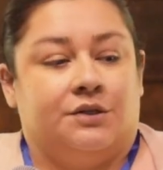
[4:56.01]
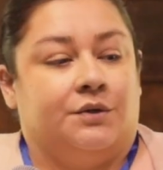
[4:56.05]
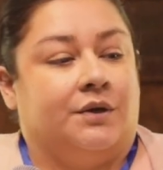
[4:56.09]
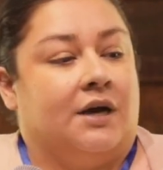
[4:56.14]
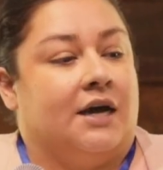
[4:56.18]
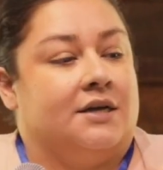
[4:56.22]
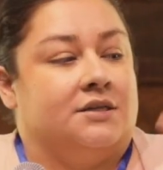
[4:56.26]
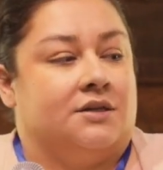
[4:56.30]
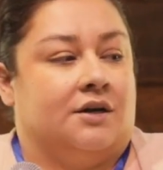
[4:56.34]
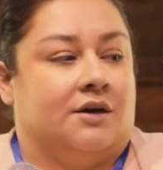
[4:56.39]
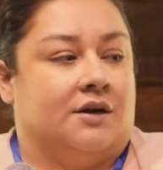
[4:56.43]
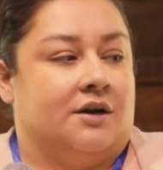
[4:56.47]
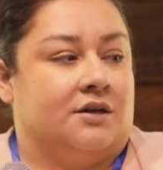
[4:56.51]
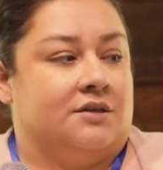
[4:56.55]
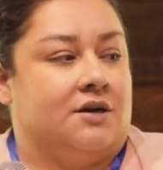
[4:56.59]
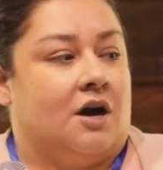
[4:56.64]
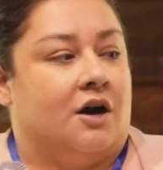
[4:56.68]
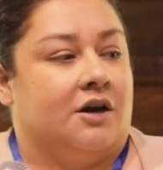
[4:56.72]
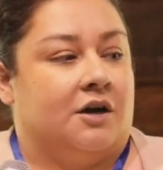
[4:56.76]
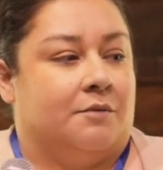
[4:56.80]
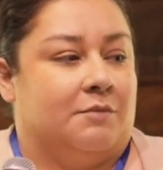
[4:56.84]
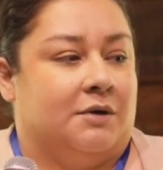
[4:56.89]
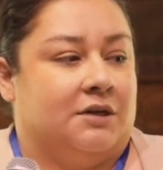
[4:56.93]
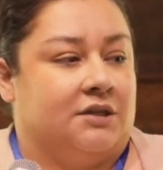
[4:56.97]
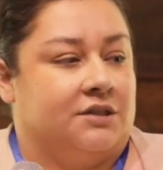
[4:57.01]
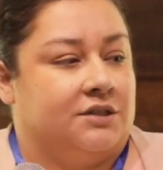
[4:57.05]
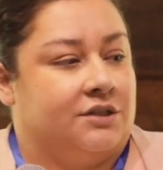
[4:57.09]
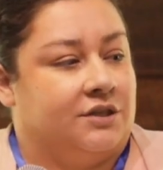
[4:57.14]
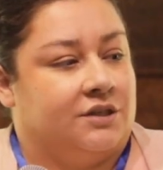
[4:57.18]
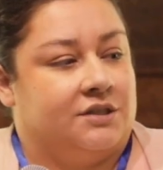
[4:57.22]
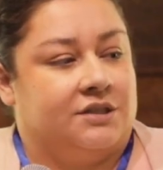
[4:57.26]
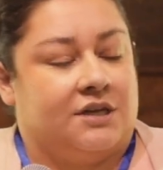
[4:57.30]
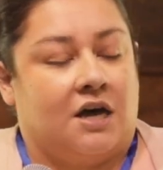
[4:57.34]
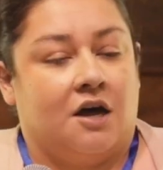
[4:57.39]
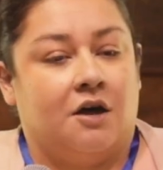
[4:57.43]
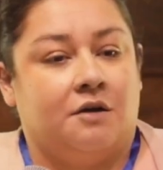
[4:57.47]
You guys are going to talk amongst
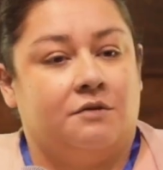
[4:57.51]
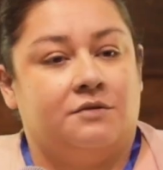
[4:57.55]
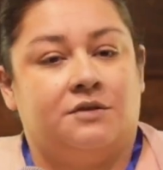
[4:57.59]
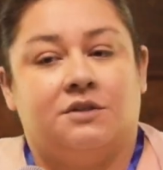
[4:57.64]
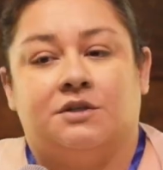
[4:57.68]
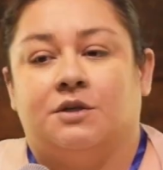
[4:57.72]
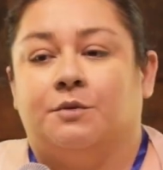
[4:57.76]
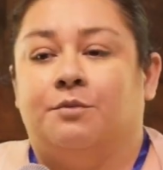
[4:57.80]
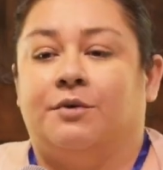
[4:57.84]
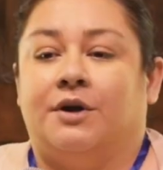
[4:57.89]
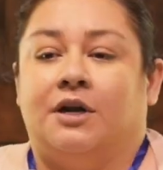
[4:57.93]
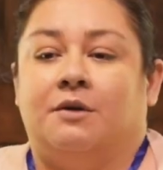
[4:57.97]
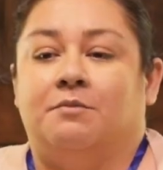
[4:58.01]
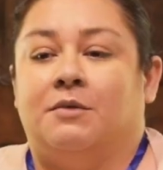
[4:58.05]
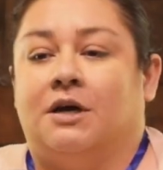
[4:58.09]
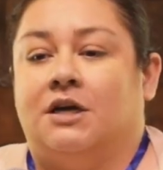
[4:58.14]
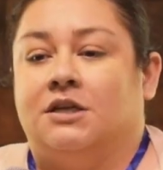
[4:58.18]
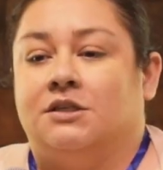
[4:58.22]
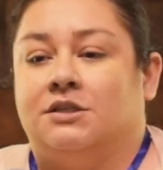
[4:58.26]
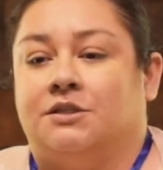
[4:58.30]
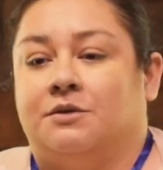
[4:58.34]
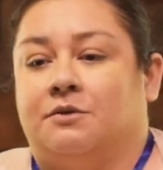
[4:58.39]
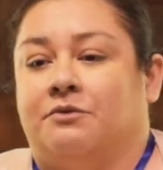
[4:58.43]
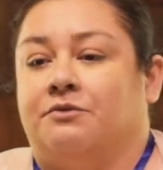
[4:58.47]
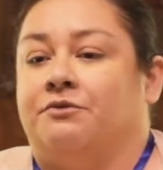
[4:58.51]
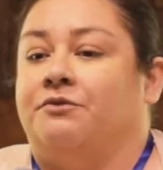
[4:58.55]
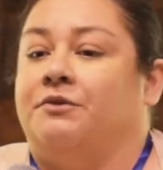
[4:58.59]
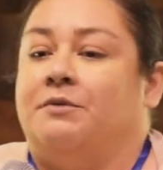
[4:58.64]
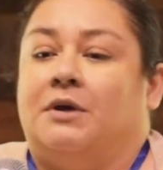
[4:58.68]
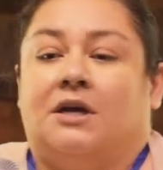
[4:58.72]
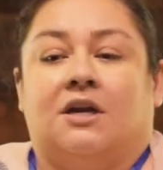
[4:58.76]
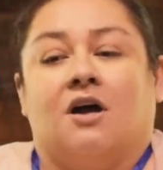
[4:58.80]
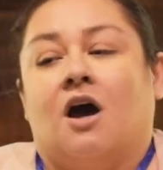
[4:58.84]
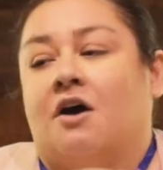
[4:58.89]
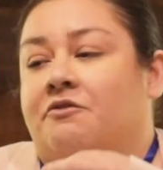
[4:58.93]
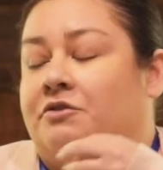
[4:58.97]
yourselves to pretty much
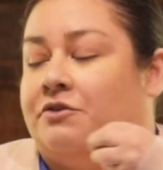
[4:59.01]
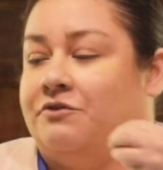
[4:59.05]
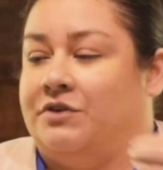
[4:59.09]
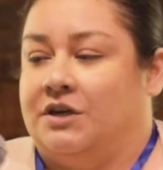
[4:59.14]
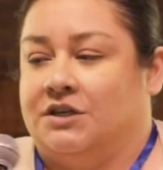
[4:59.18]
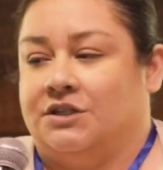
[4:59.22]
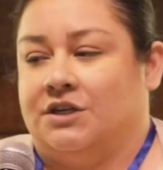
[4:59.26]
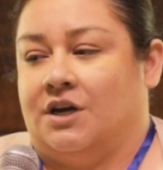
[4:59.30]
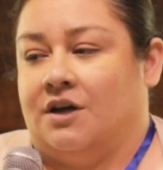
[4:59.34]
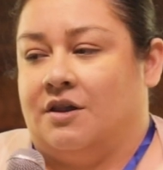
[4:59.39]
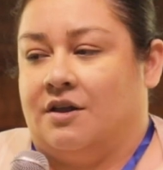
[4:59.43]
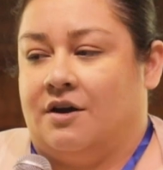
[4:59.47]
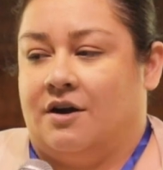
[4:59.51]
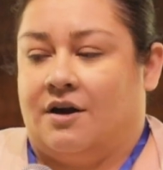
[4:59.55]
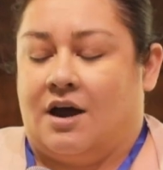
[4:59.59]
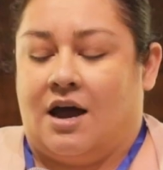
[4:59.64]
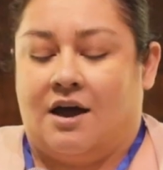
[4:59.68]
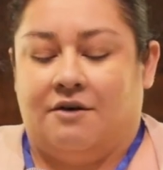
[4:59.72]
feed off of each other.